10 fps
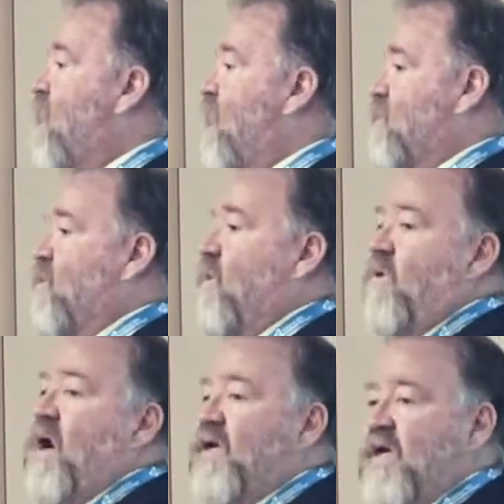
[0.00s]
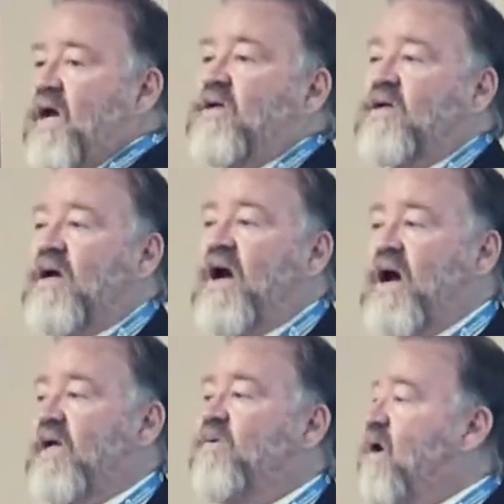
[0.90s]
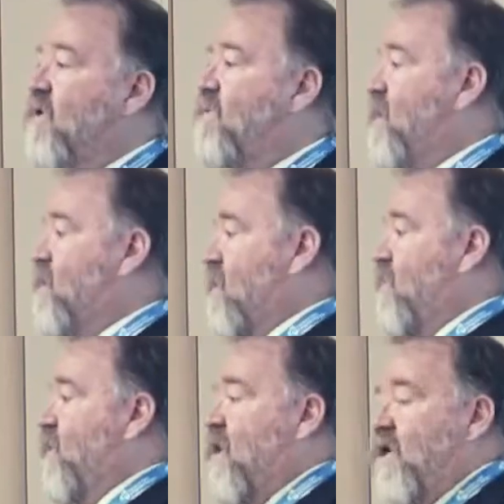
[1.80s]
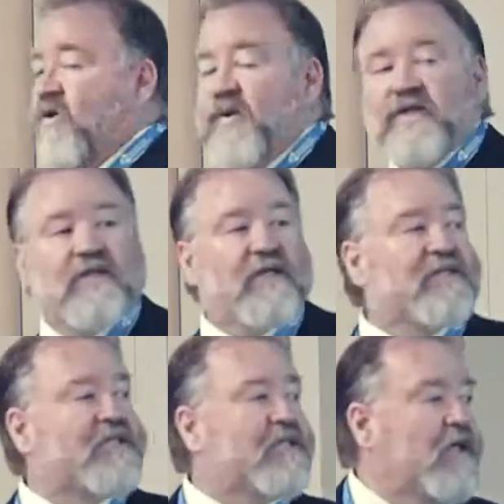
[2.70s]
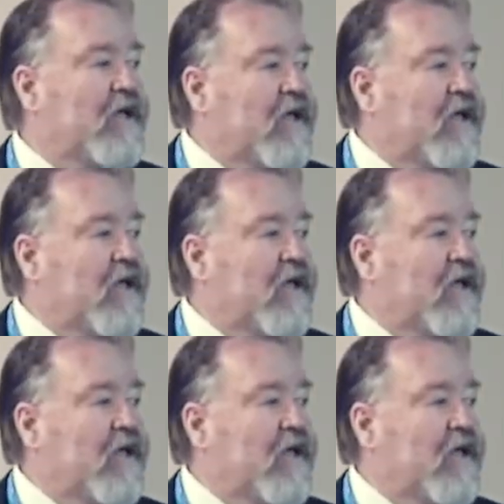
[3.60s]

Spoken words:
And so, again, highly recommended that we kind of go into this.